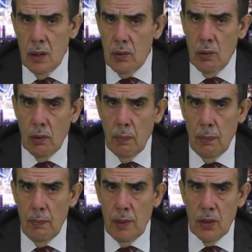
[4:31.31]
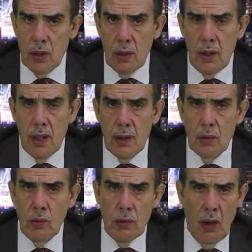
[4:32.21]
took the permission
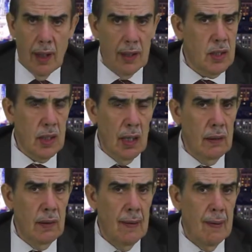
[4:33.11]
to talk and said,